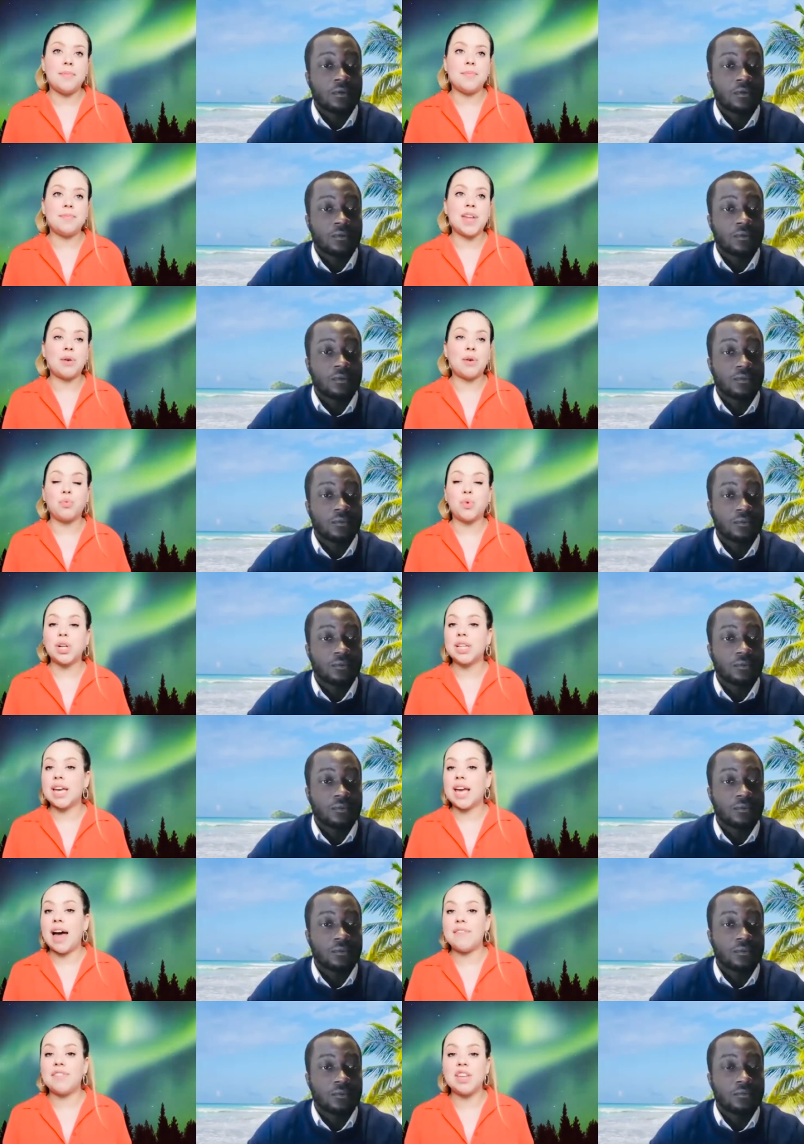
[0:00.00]
Speaker 1: that really
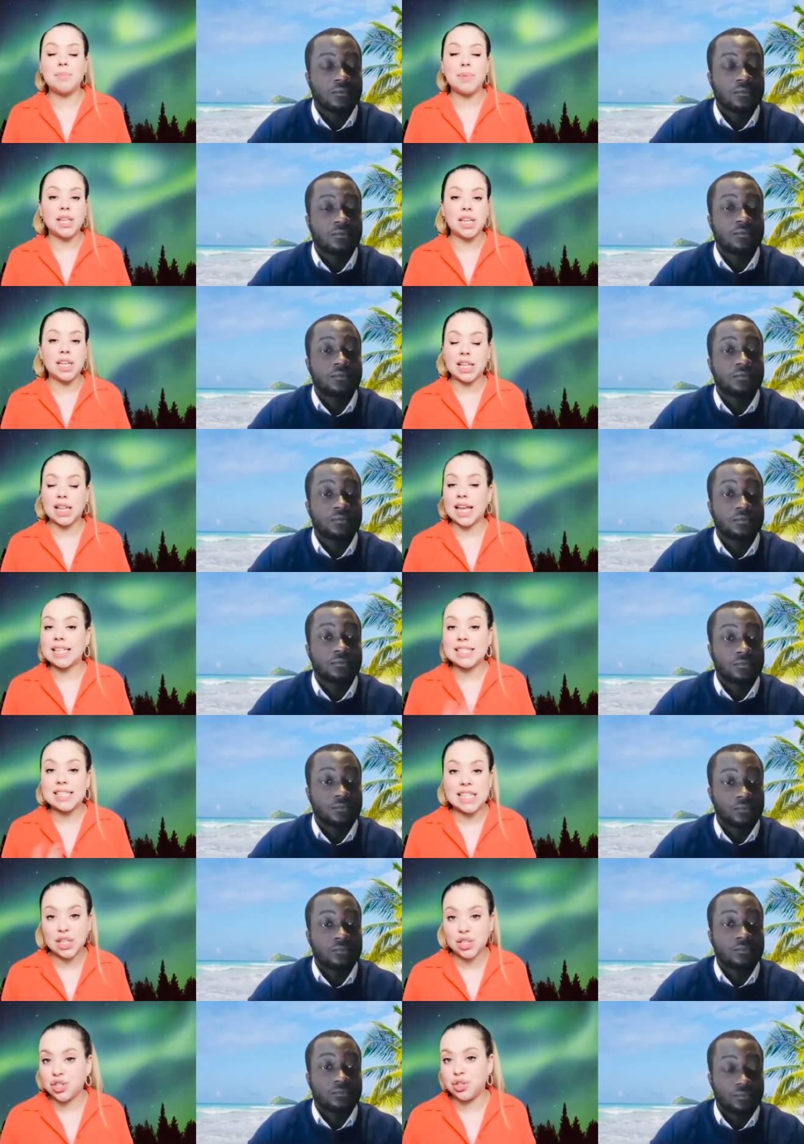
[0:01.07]
have the ability to like
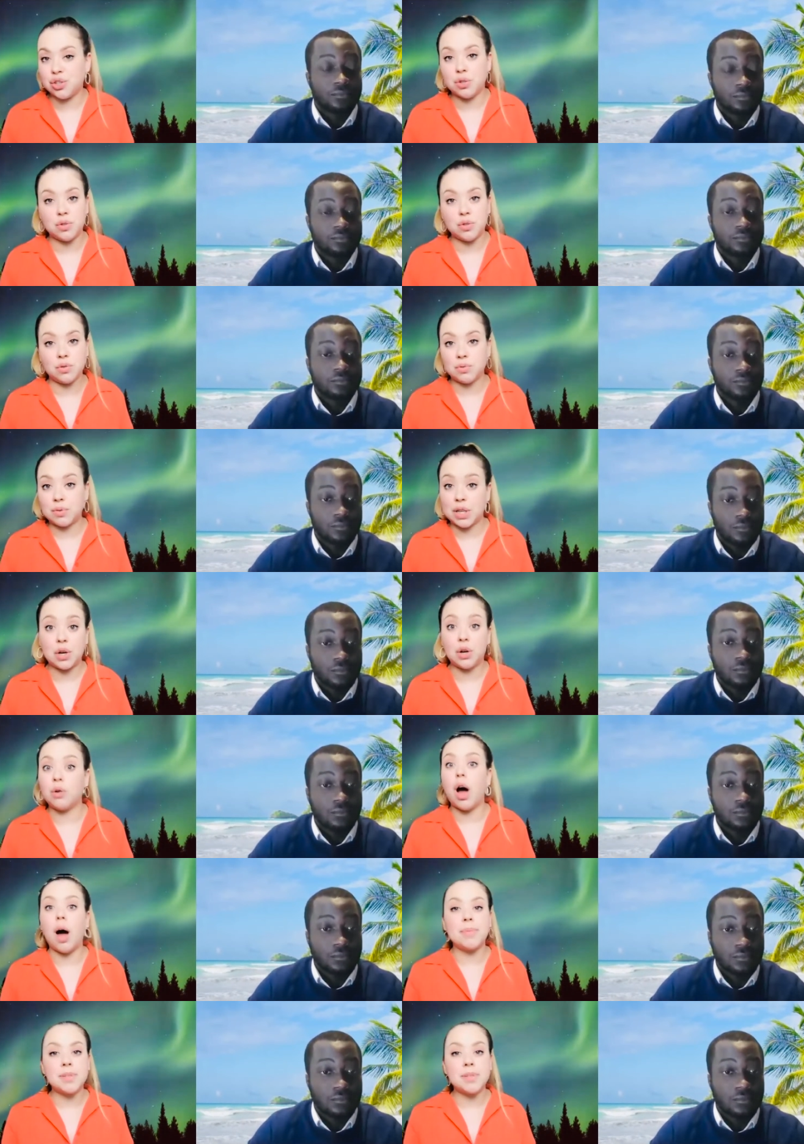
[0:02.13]
teach you, you know,
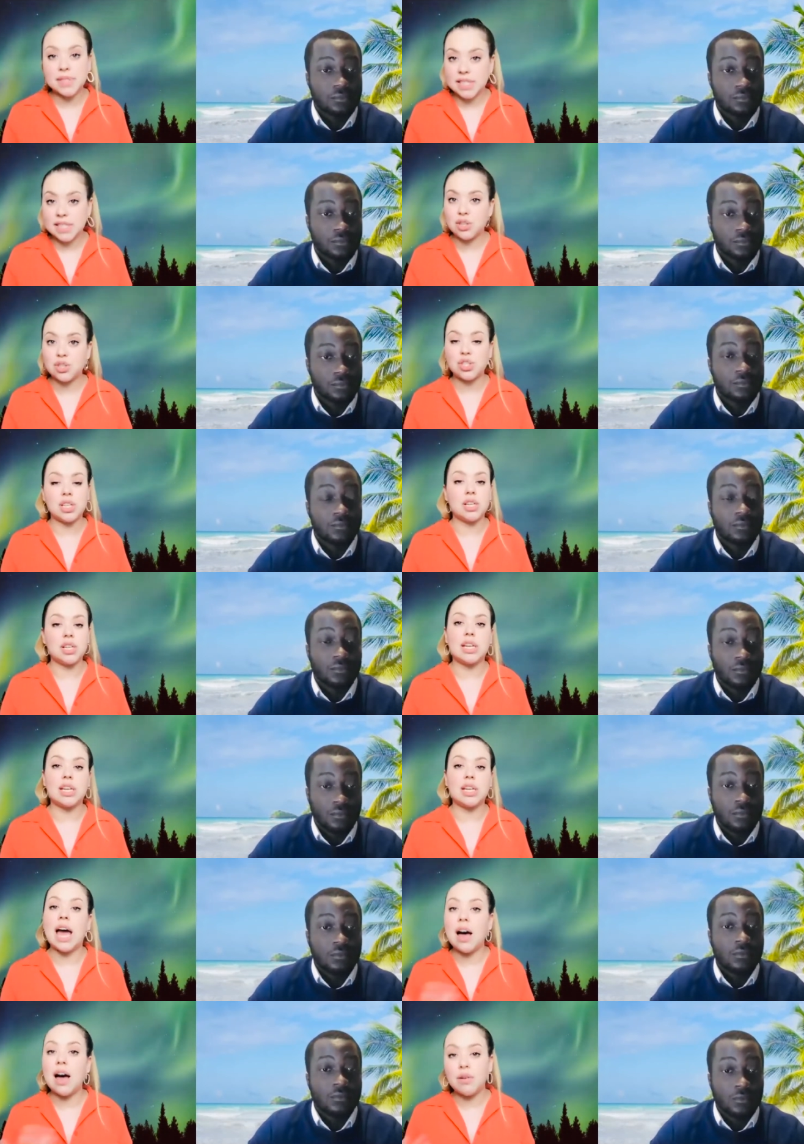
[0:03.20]
optimization and
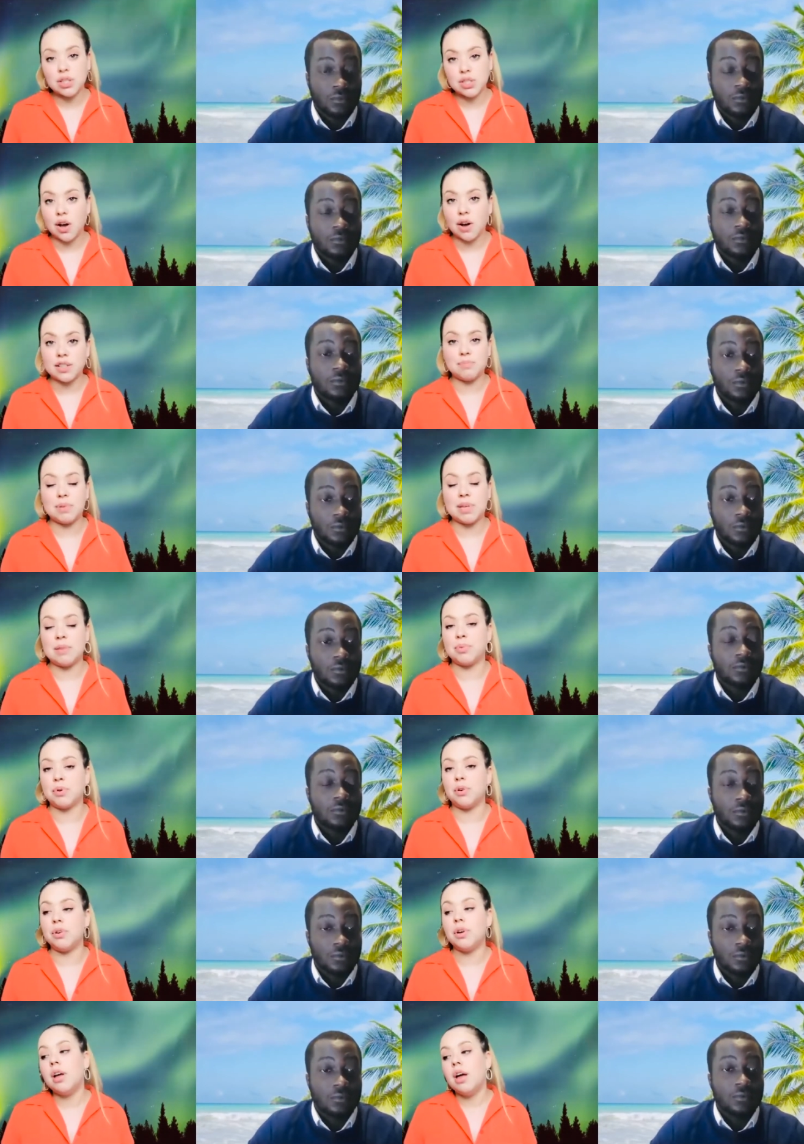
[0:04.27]
how to talk to
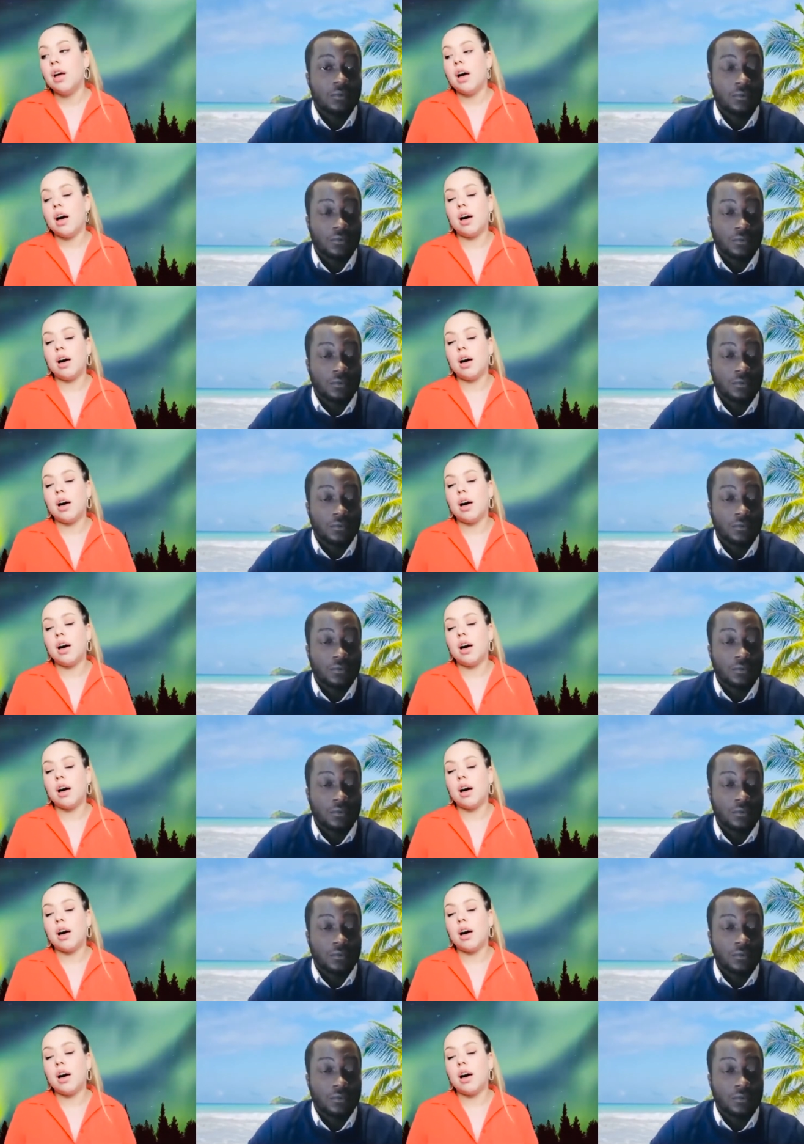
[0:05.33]
people. Um,